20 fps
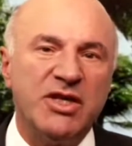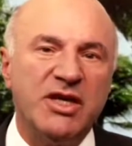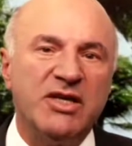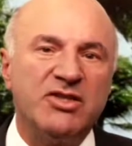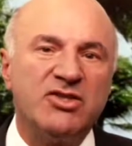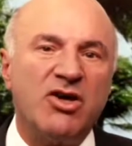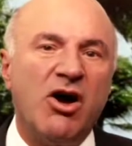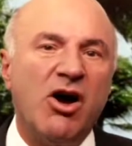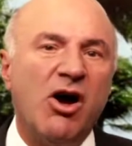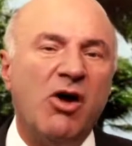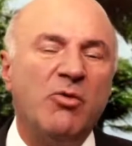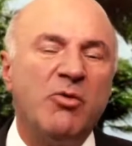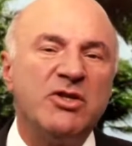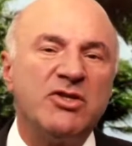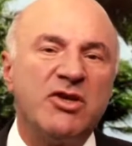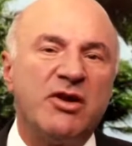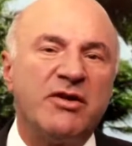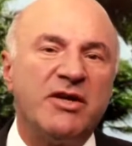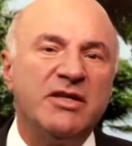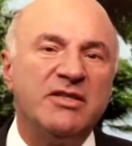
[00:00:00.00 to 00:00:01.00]
it's always
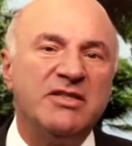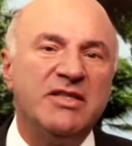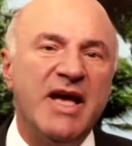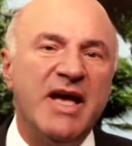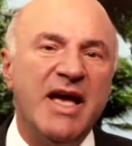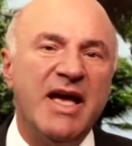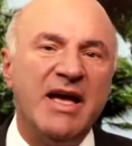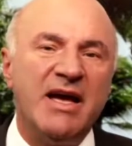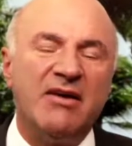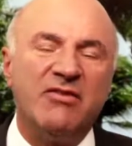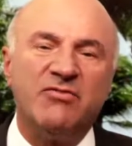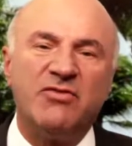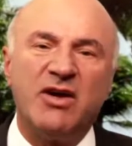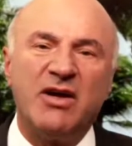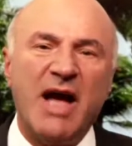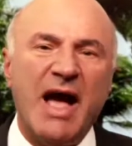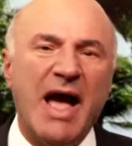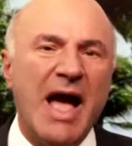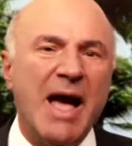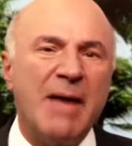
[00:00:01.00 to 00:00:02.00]
on a day of
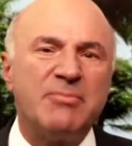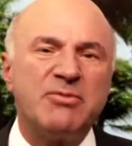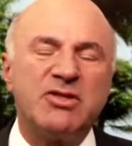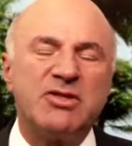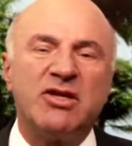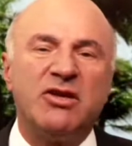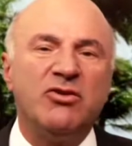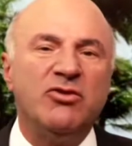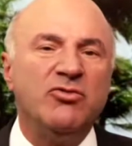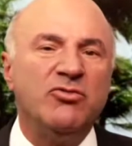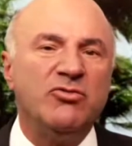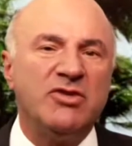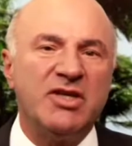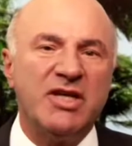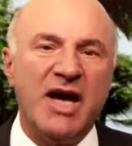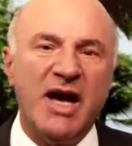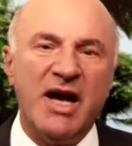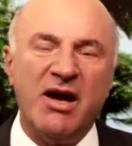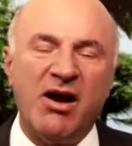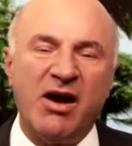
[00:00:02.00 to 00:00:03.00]
absolute
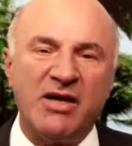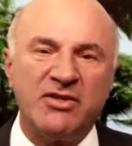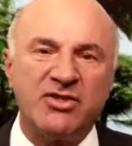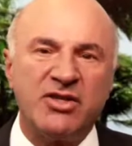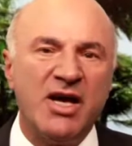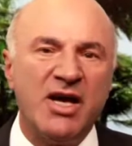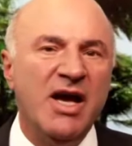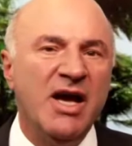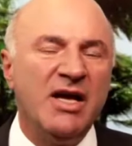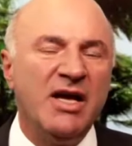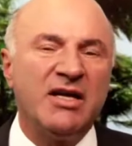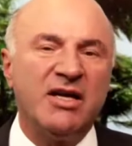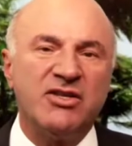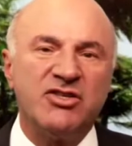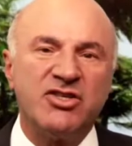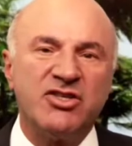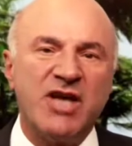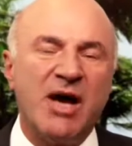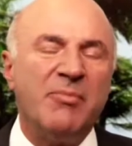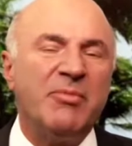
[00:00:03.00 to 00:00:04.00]
chaos because
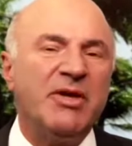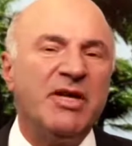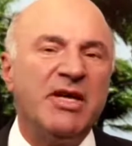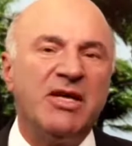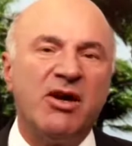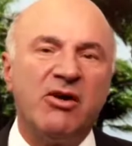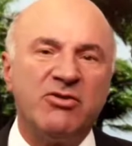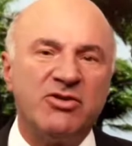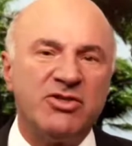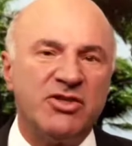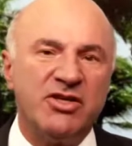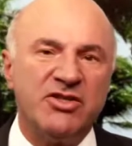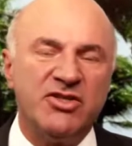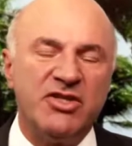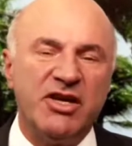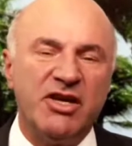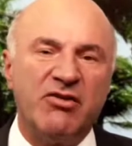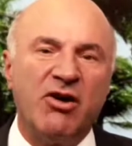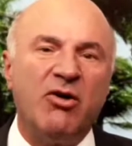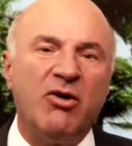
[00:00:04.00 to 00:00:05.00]
somebody goes to
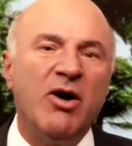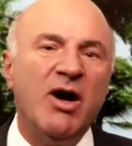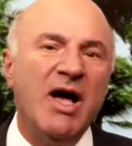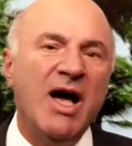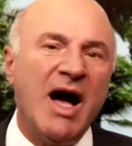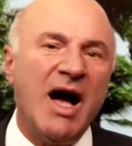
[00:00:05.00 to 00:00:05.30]
zero.